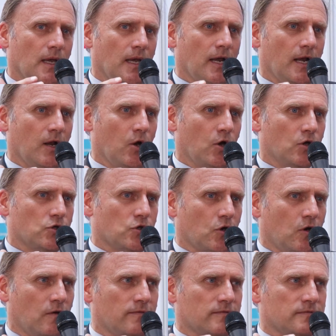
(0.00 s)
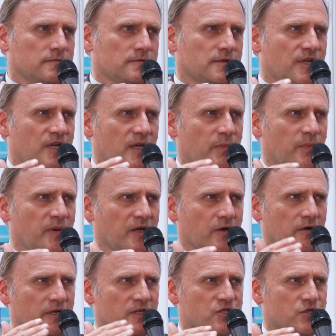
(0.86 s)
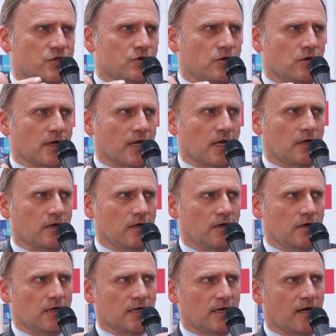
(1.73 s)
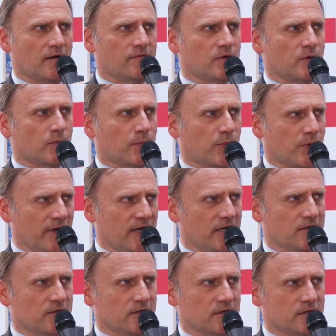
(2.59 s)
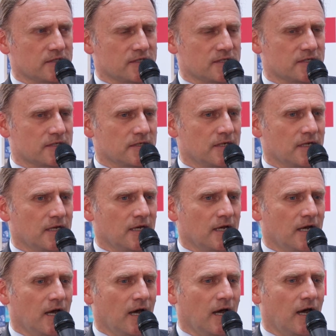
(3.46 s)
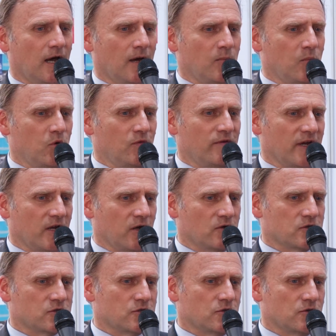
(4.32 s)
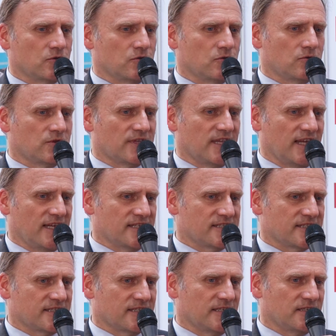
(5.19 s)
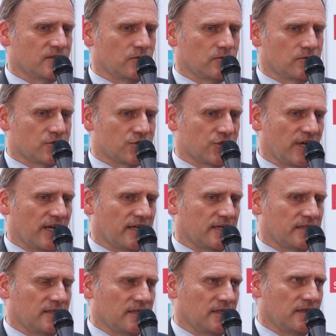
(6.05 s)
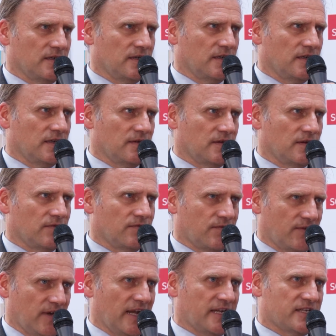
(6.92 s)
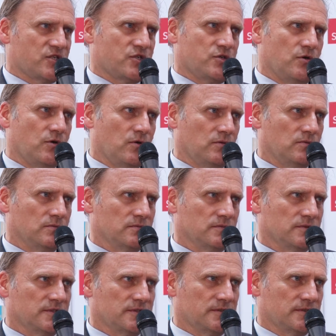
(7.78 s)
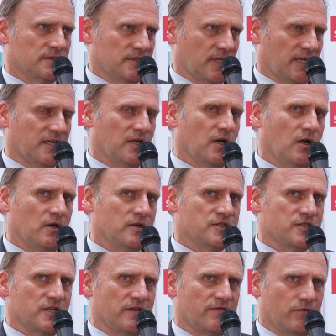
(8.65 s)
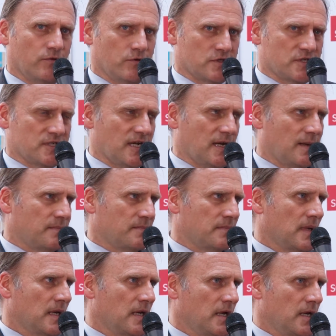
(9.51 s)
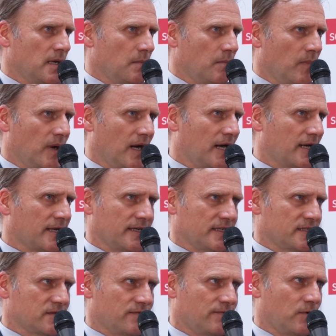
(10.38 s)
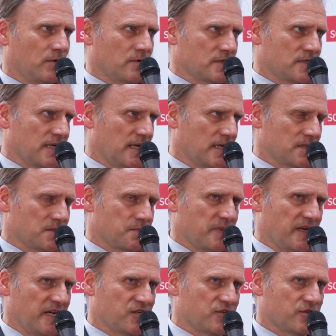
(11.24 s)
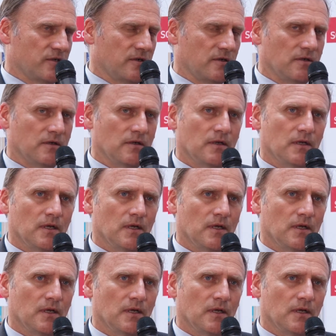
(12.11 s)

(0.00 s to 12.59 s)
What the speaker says: A lot of typical historical graver printers are moving also to test, to check the flexo technology for some markets, for some special